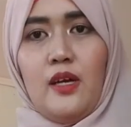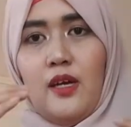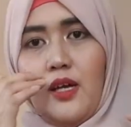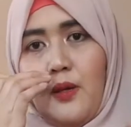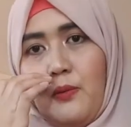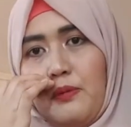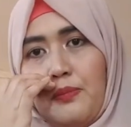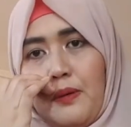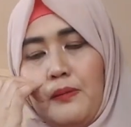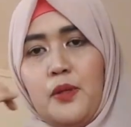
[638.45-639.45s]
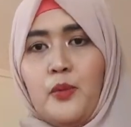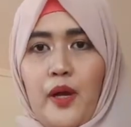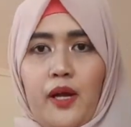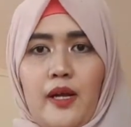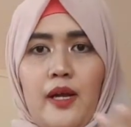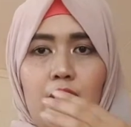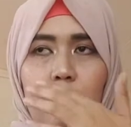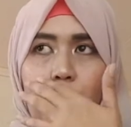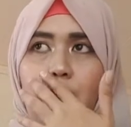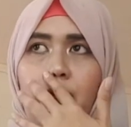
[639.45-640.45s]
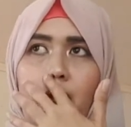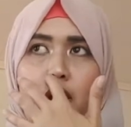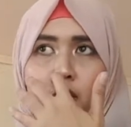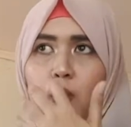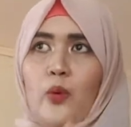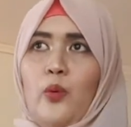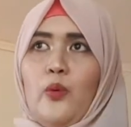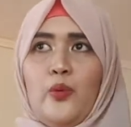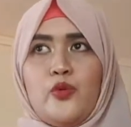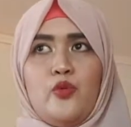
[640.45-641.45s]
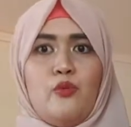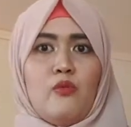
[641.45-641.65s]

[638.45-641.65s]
I will probably wear it if I go to